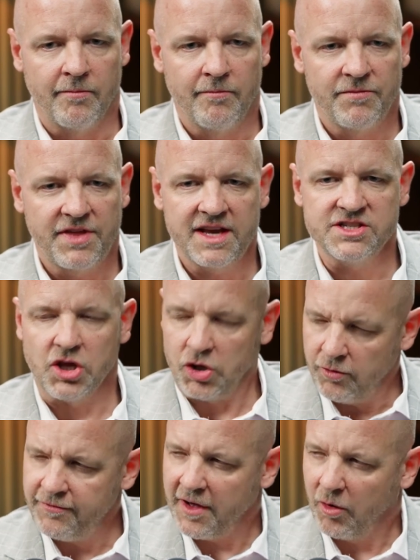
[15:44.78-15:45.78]
things that
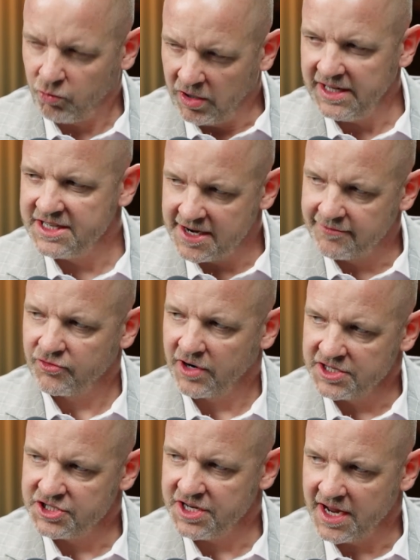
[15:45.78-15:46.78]
you felt really
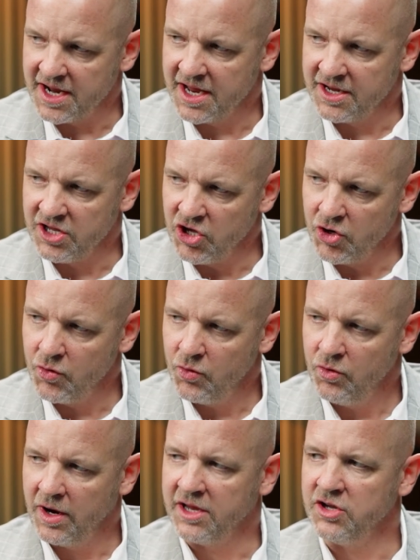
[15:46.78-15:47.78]
differentiated
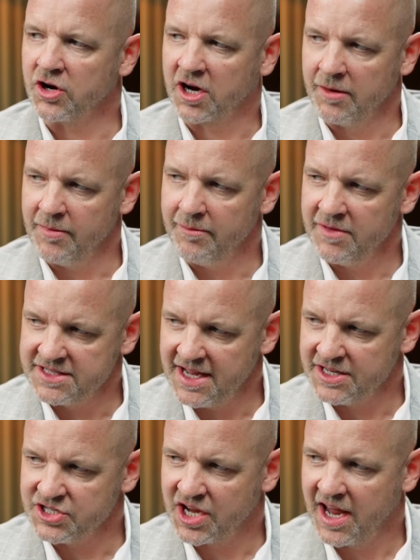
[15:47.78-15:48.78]
you and your commitment to
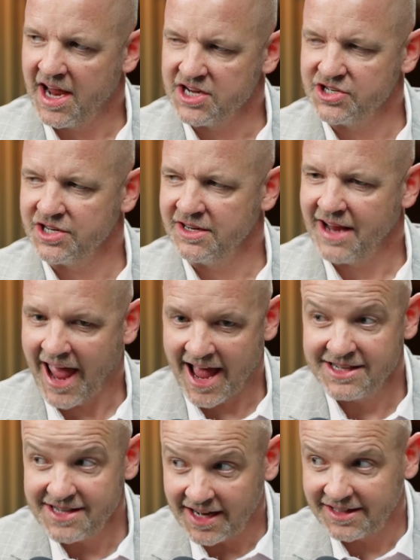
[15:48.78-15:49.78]
education
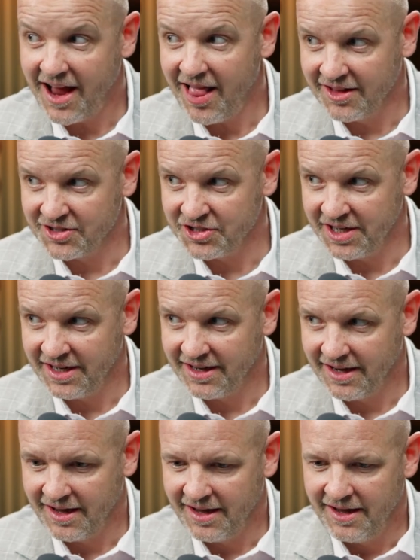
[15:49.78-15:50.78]
and technology,
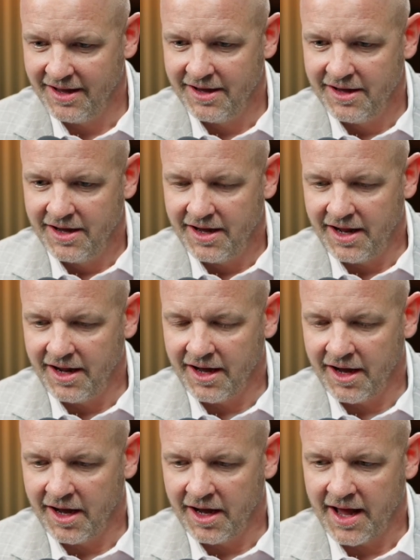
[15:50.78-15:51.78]
and
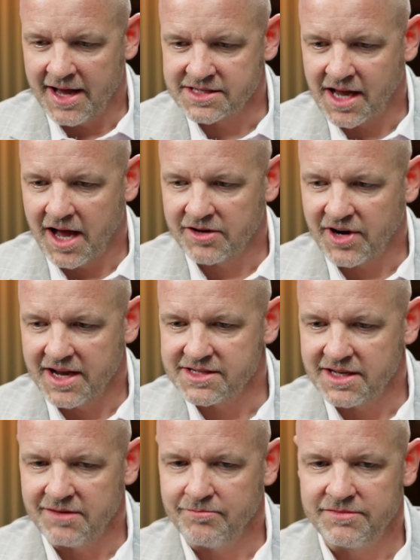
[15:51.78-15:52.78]
as
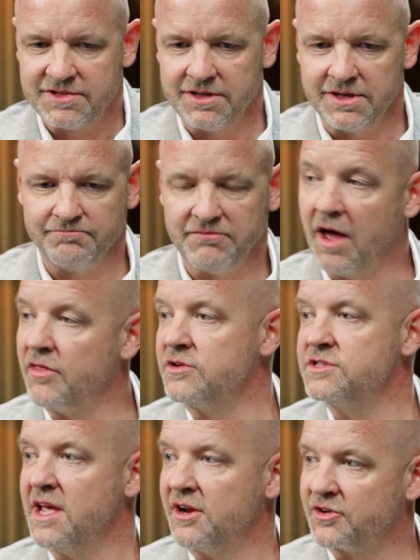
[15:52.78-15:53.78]
contrasted to other
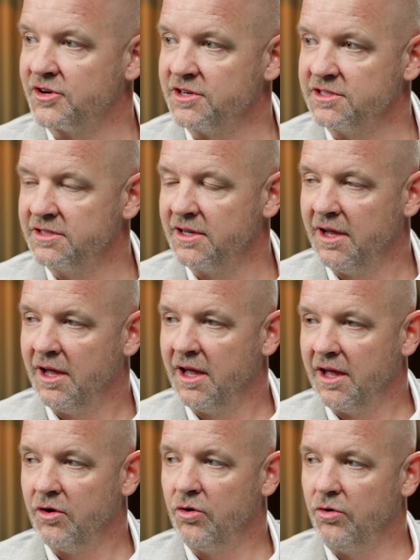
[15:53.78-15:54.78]
centers
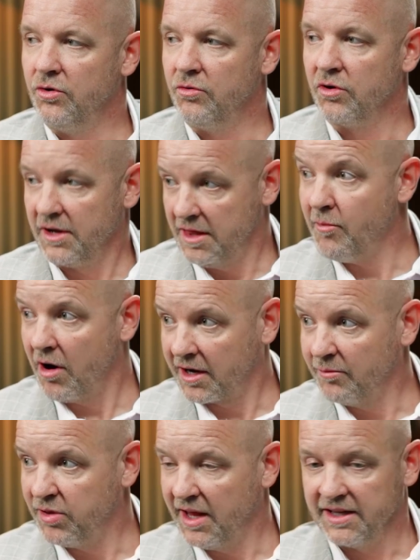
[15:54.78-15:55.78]
who were in the
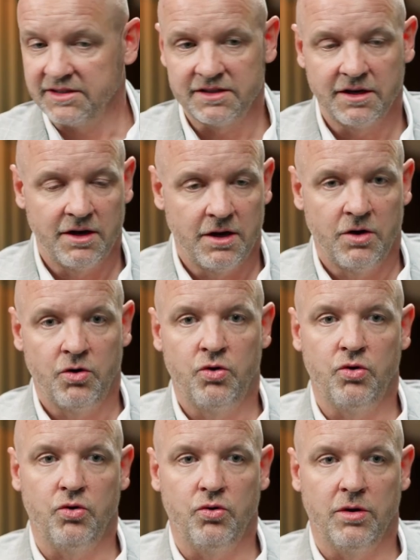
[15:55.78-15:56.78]
marketplace,
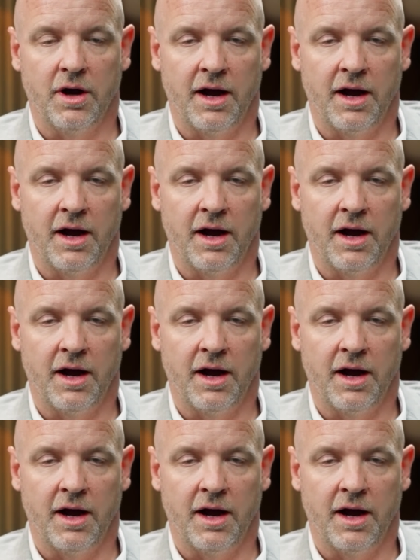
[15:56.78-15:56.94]
who